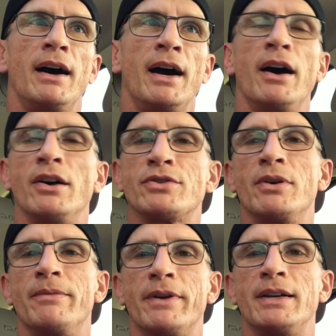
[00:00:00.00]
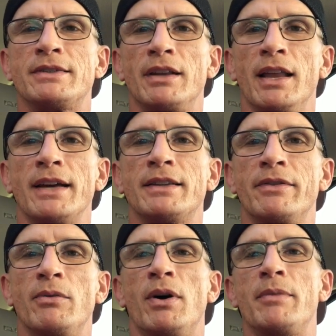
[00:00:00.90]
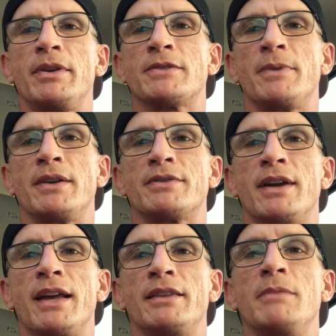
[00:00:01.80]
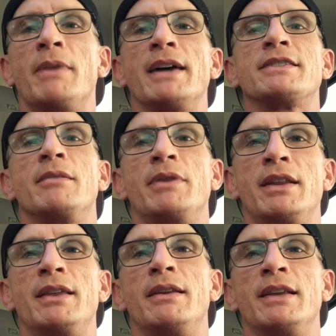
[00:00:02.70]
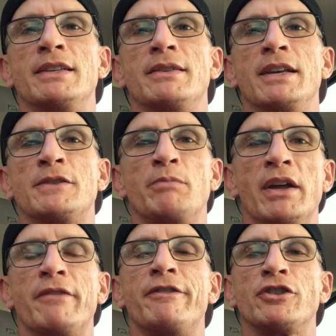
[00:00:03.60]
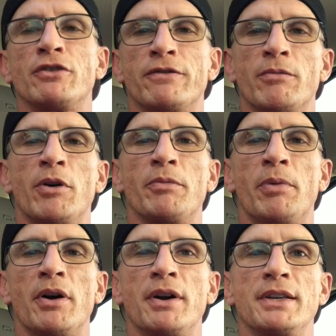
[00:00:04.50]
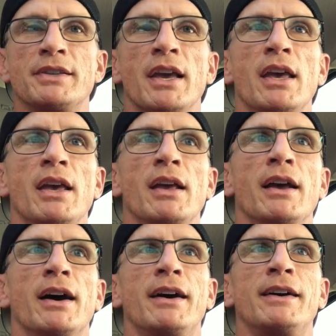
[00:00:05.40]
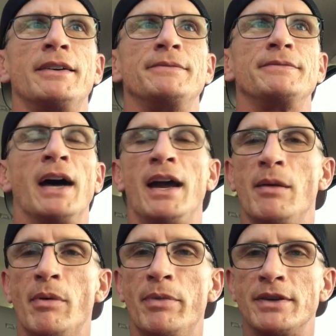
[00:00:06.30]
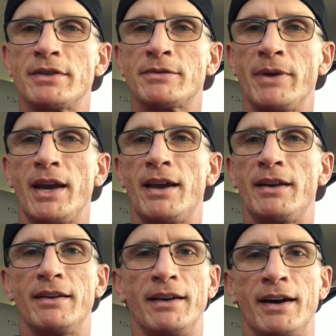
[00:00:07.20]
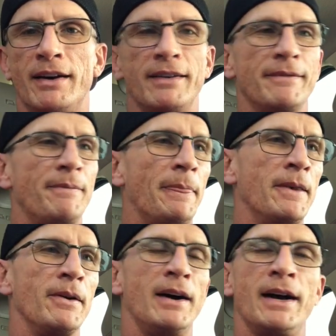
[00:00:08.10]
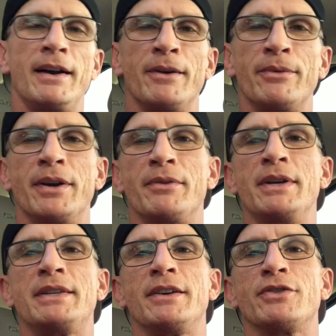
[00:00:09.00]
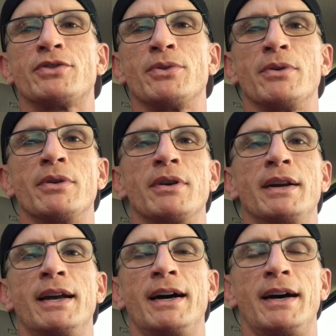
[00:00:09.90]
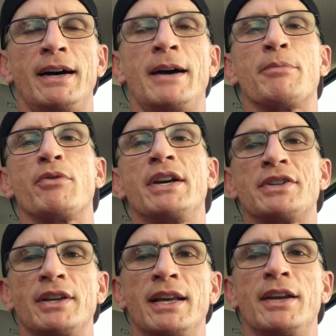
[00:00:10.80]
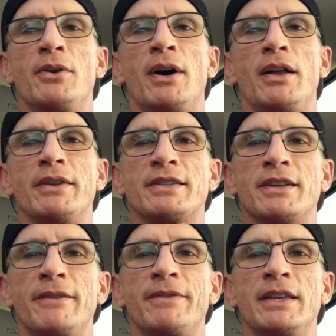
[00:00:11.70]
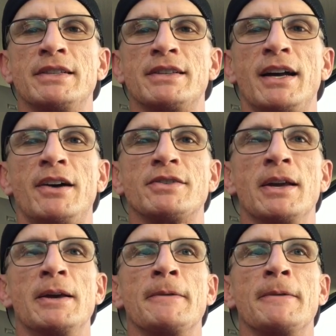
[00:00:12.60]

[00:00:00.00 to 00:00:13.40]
I also am very selective and want to be a sponsored athlete by somebody that it's beneficial for both parties. I am a businessman. I run a retail store, and operationally, I know all the stuff, the ins and outs.